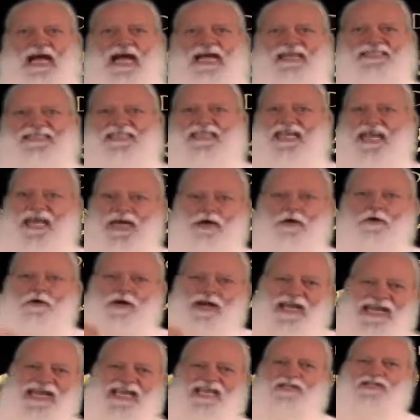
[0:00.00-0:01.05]
I said, here
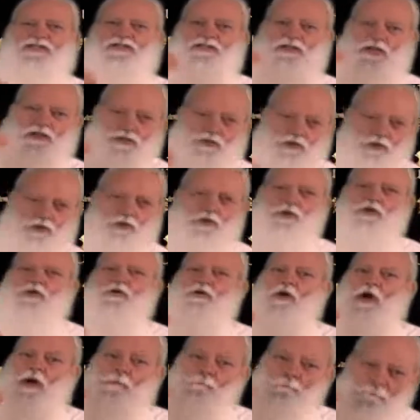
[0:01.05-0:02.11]
is the
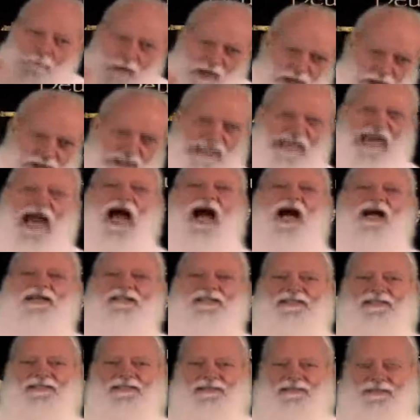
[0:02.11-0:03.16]
true
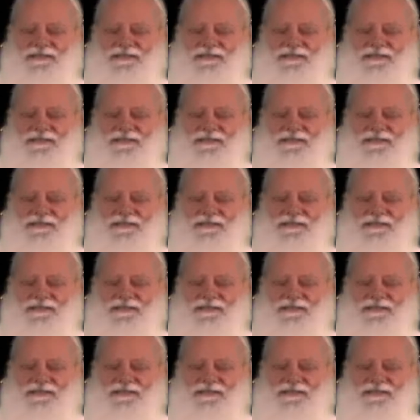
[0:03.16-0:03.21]
Mashiach.